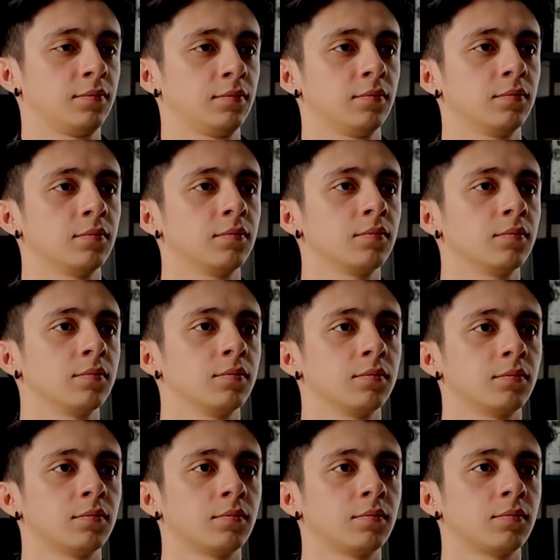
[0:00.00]

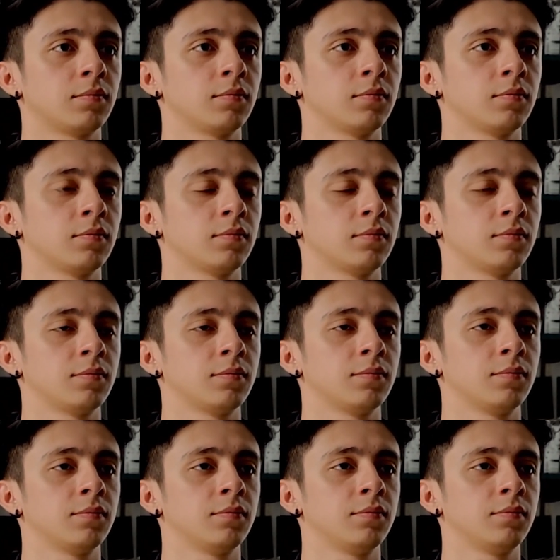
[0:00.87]

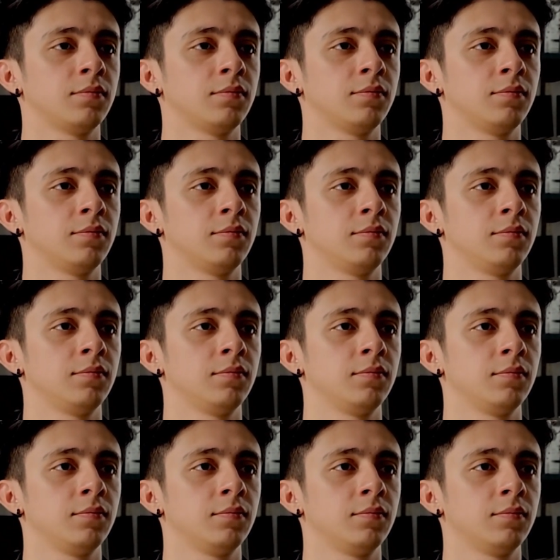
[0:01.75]

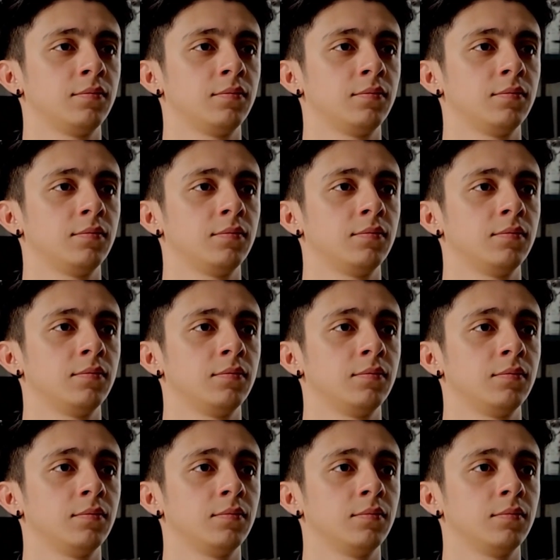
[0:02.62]

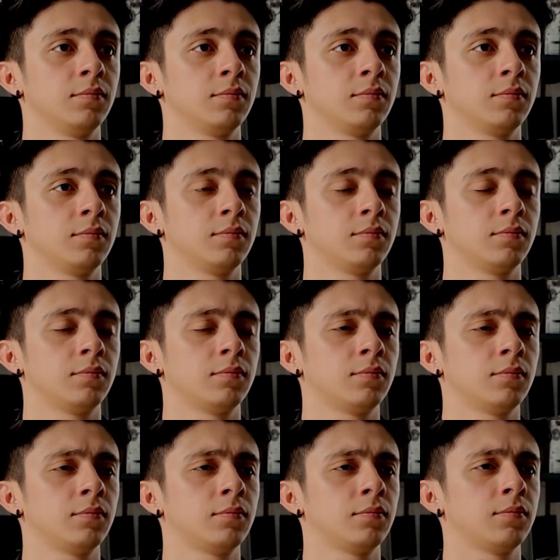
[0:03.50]

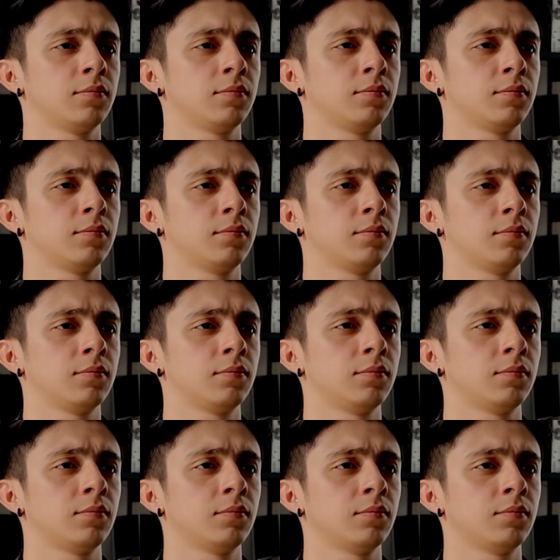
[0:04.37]
Nothing is said.